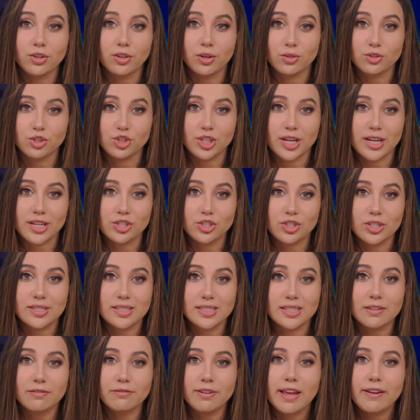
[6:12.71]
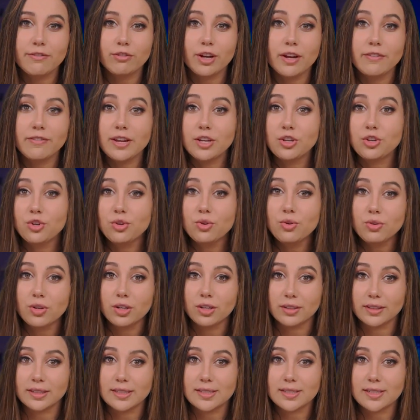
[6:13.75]
negotiations in favor of a new
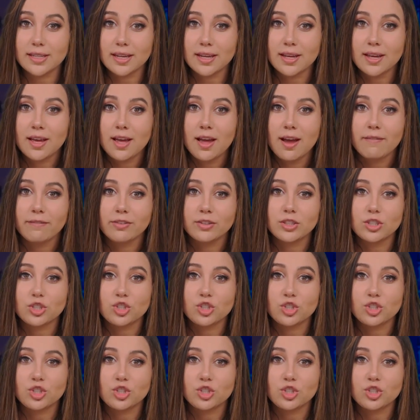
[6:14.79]
currency for the